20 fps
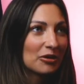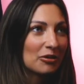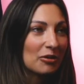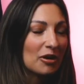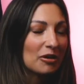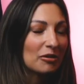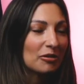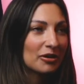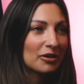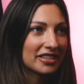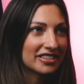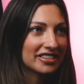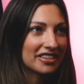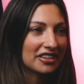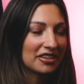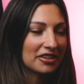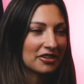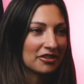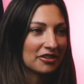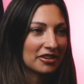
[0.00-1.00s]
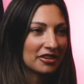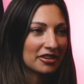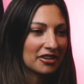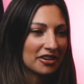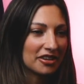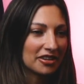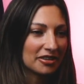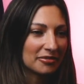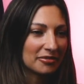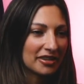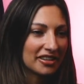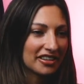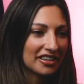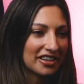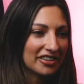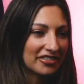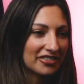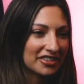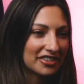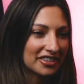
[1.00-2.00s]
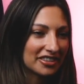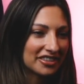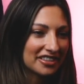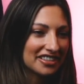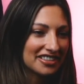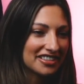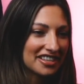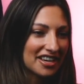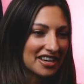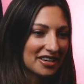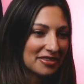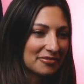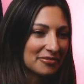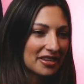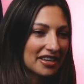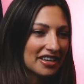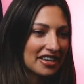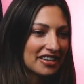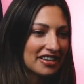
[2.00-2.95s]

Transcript: What was it going on in my life during that time?